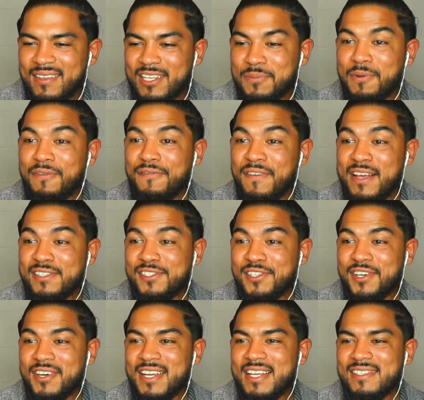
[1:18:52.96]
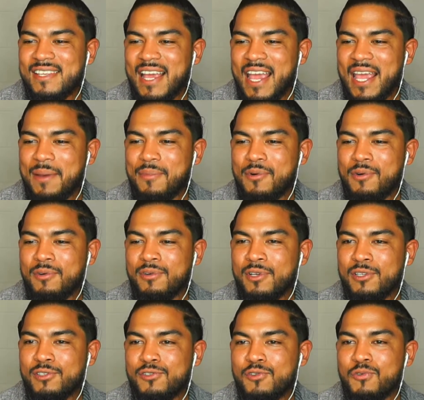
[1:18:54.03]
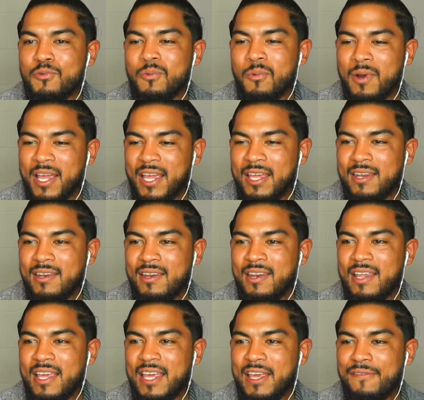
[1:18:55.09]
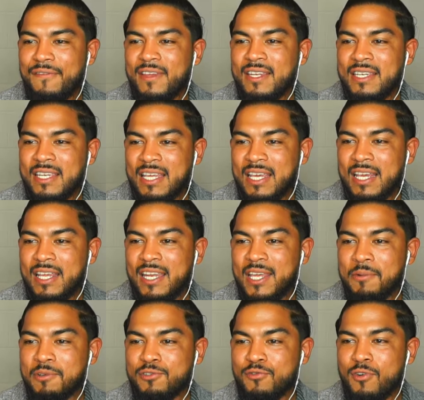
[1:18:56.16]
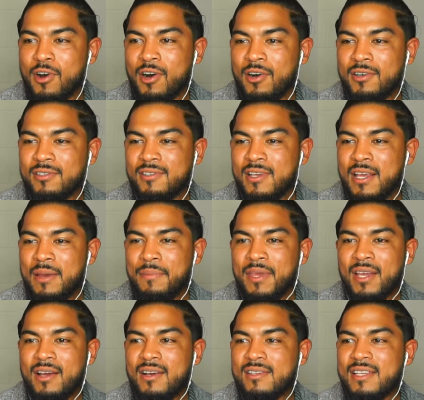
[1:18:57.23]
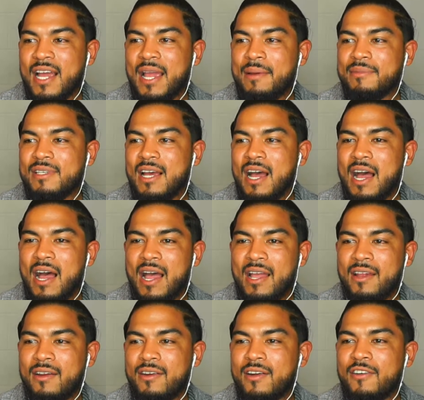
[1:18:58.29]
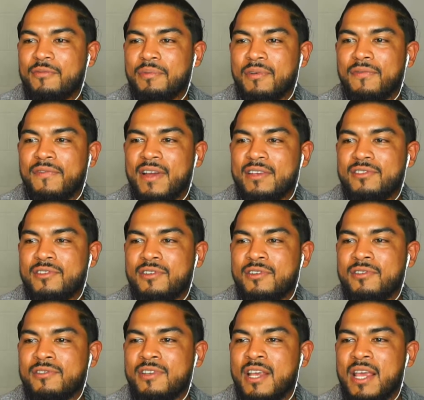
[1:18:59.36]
professor is able to win if indeed he was wronged, because I am tired of professors